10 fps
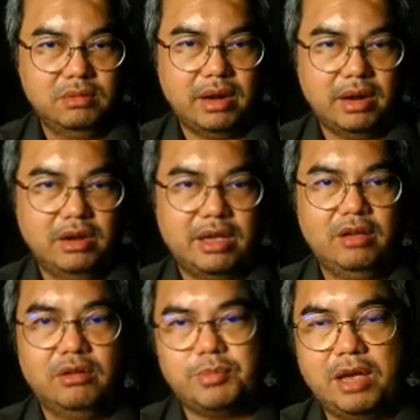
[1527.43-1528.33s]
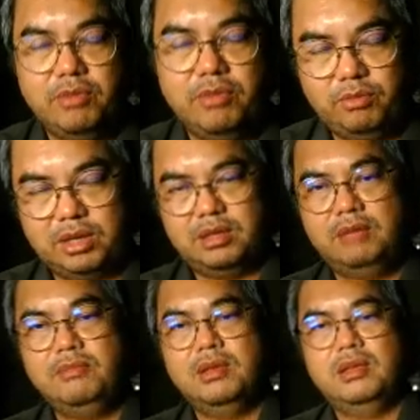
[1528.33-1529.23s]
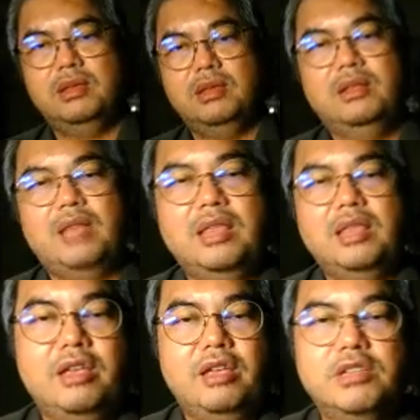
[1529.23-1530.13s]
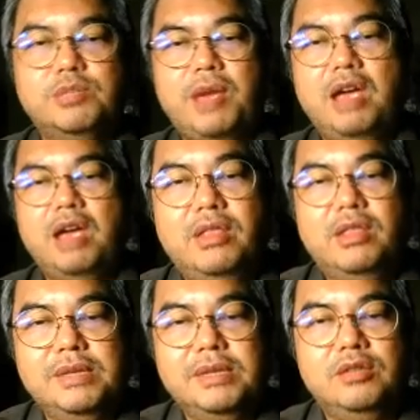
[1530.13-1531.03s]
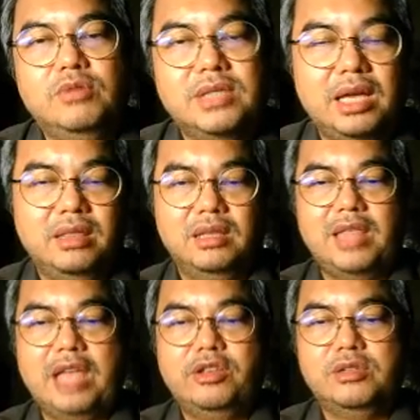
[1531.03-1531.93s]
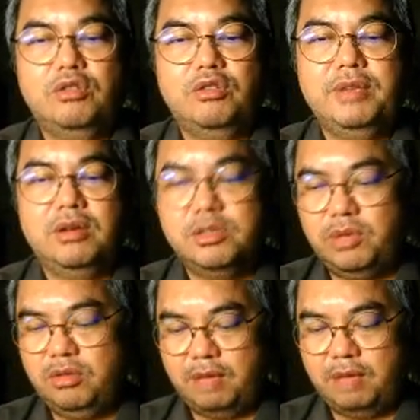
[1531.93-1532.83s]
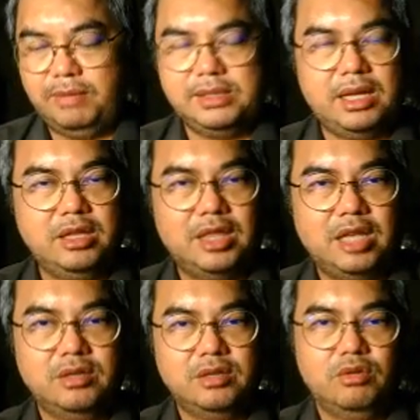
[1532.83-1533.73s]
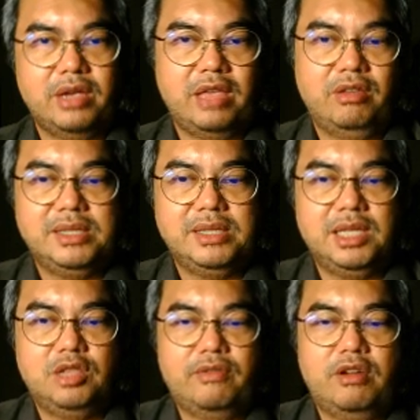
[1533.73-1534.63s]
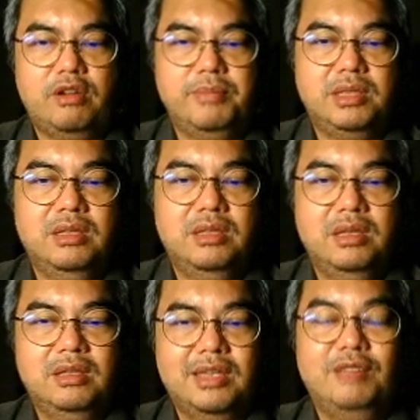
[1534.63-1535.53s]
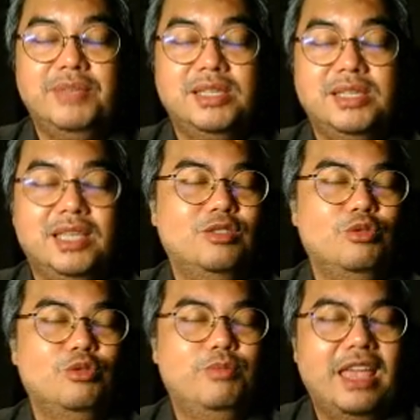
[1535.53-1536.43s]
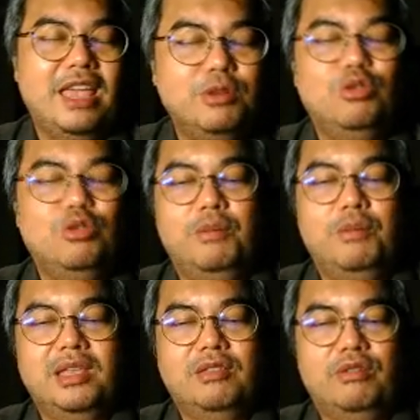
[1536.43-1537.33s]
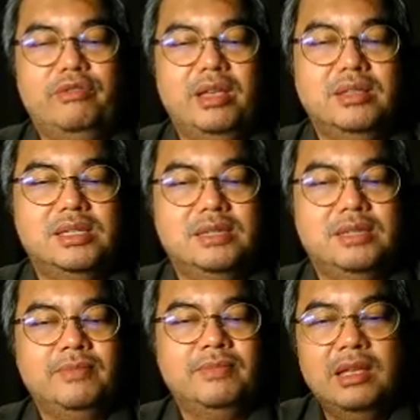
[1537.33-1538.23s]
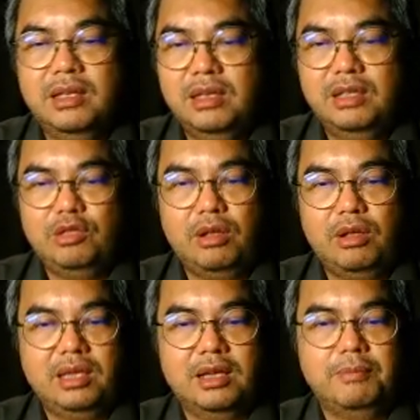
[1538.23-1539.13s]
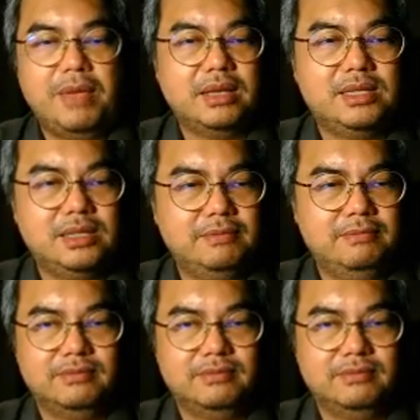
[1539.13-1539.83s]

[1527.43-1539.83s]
Right? You cannot conspire with the victim, neither can you conspire with the person who's under 10 years old, because we know that person under 10 years old cannot be said to have cannot be said to be able to commit an offense. Dolly and Capex.